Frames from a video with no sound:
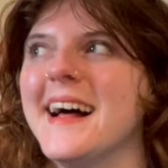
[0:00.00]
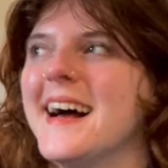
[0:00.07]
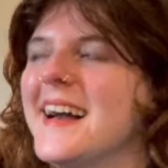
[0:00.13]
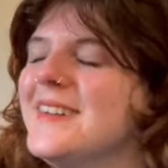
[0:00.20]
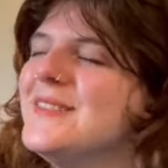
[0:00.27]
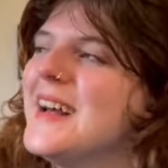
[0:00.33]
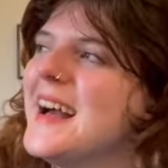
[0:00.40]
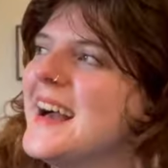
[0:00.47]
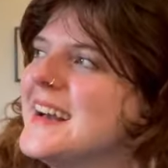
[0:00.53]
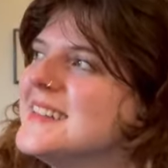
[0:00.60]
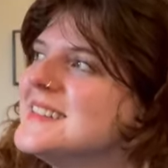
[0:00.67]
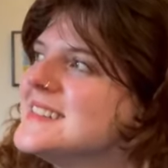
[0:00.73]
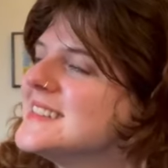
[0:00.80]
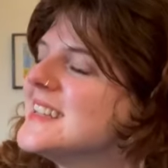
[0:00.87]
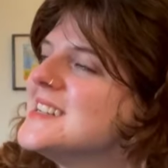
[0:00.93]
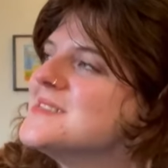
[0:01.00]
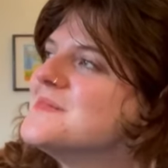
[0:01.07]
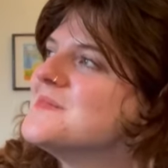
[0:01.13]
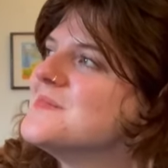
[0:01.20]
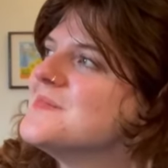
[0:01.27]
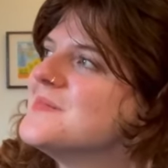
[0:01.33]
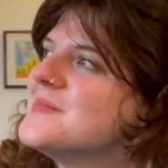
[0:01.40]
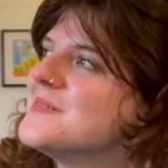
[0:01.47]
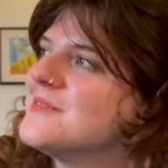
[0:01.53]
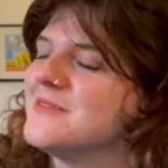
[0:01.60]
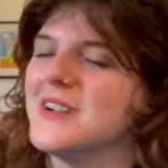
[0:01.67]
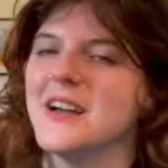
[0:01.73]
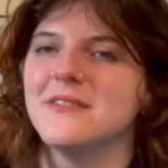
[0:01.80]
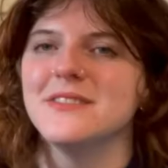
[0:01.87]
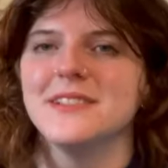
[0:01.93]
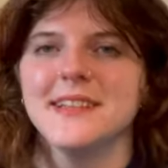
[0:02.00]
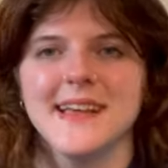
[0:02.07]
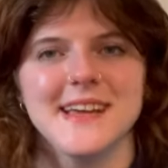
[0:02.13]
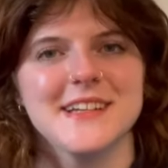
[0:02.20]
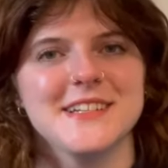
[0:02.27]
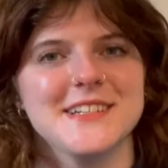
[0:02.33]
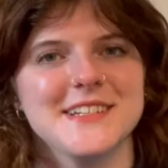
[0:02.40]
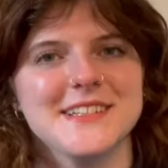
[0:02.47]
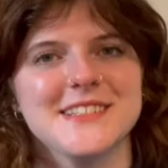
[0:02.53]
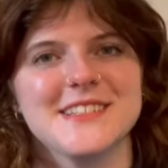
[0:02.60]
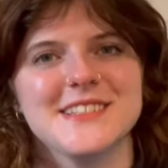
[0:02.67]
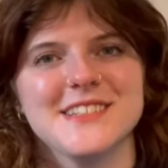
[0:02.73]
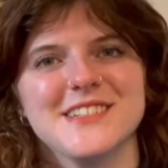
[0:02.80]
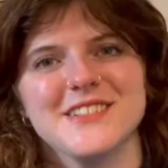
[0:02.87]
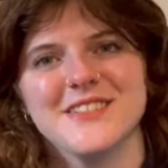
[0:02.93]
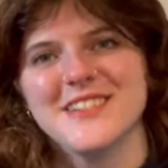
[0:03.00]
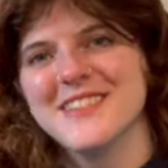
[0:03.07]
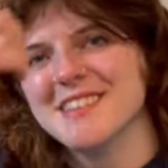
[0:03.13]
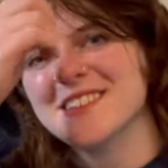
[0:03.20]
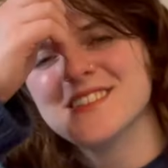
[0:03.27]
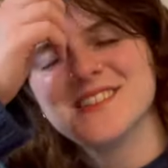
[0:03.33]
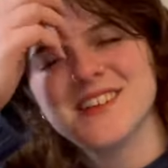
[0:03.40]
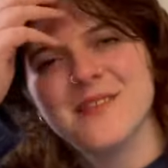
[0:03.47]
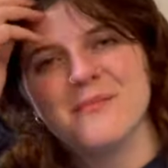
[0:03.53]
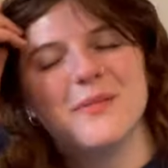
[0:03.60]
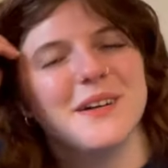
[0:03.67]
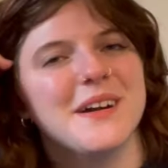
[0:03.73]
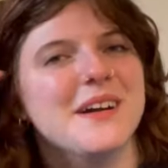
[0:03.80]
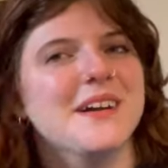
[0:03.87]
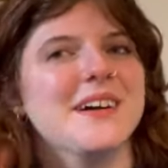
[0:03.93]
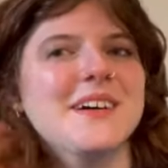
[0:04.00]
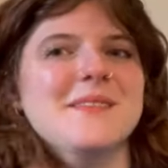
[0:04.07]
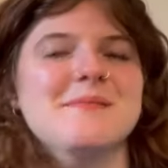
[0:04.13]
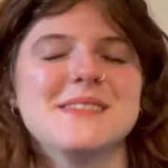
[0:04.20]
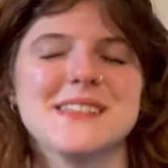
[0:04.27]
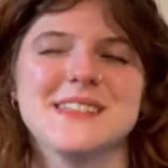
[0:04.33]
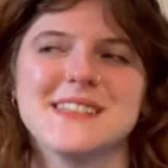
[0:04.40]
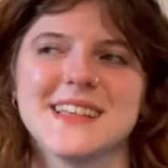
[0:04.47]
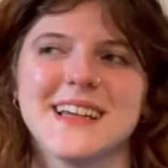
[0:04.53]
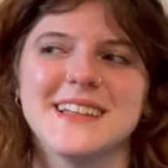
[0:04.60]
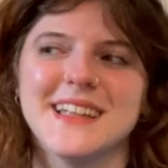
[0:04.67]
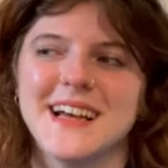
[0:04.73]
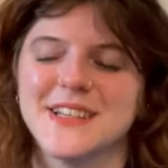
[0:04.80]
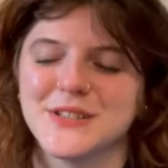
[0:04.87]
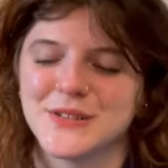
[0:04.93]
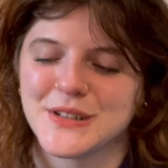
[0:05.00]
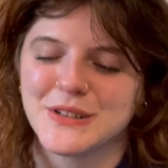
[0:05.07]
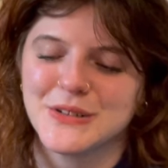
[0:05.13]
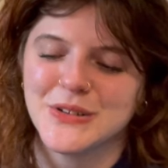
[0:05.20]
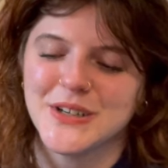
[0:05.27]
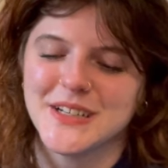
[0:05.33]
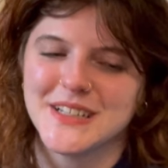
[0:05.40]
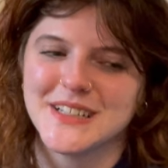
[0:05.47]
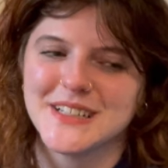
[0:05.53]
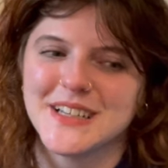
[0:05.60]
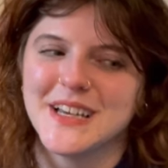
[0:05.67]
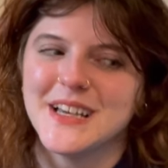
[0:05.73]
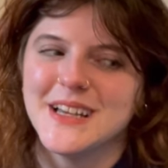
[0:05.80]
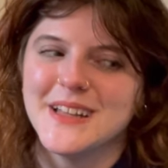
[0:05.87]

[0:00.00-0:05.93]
I've had some revelations to do with this jumper since I last recorded.